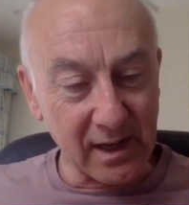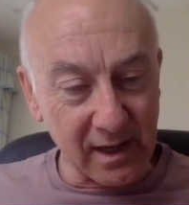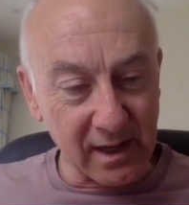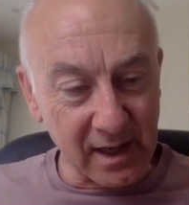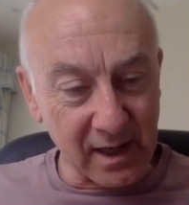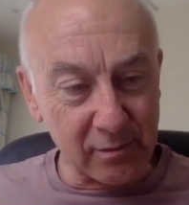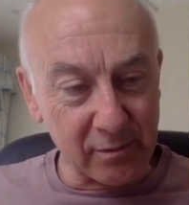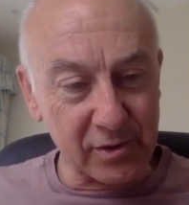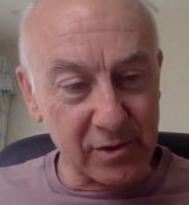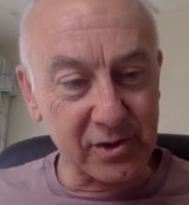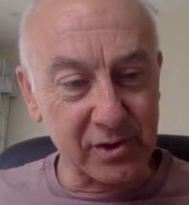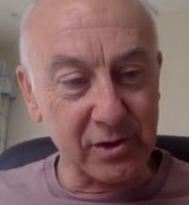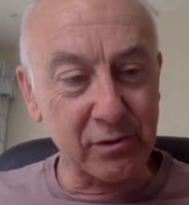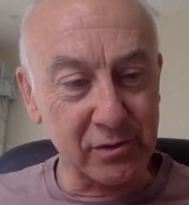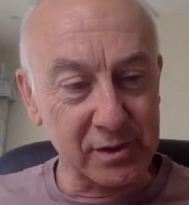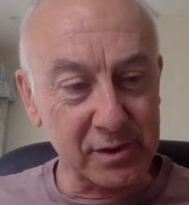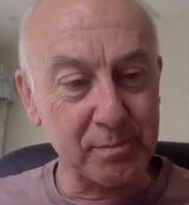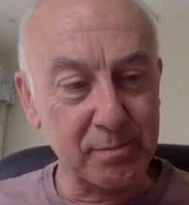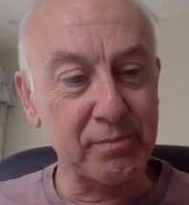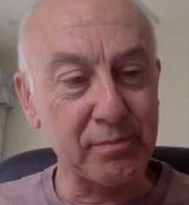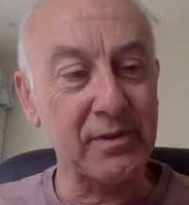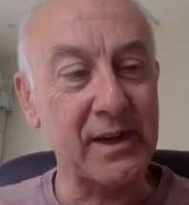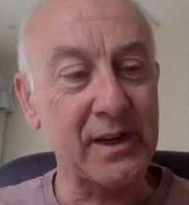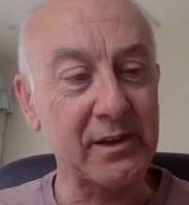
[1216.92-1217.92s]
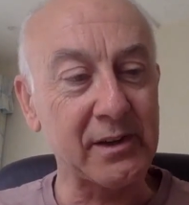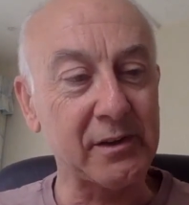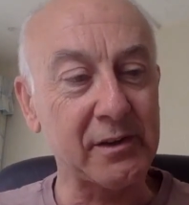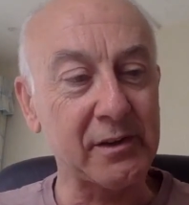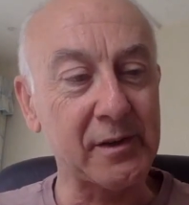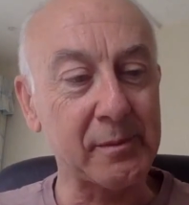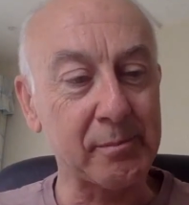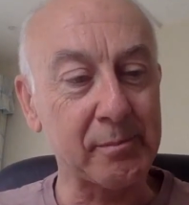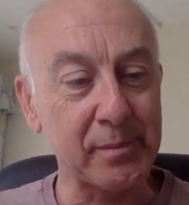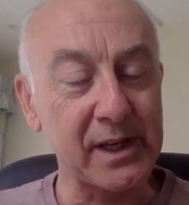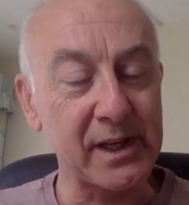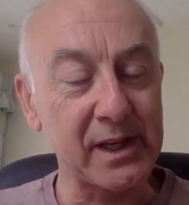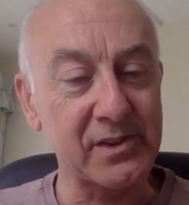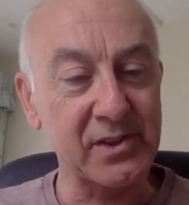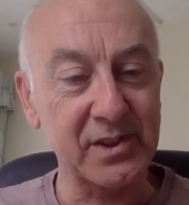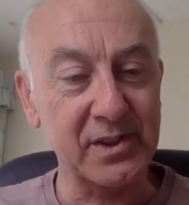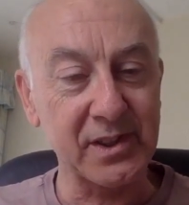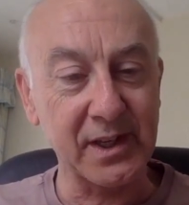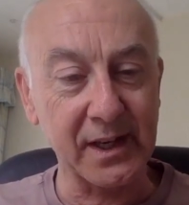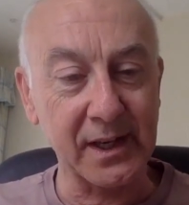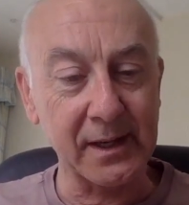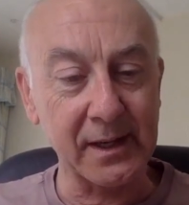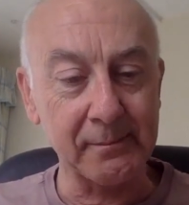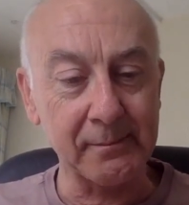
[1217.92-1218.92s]
I was always proud of at
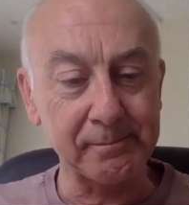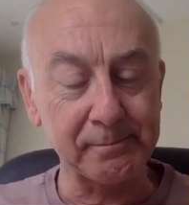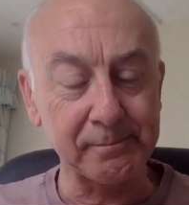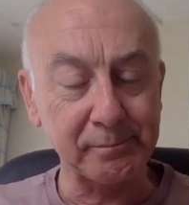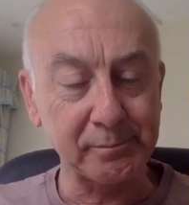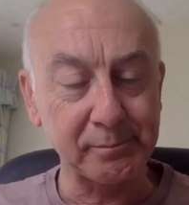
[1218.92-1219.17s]
BT,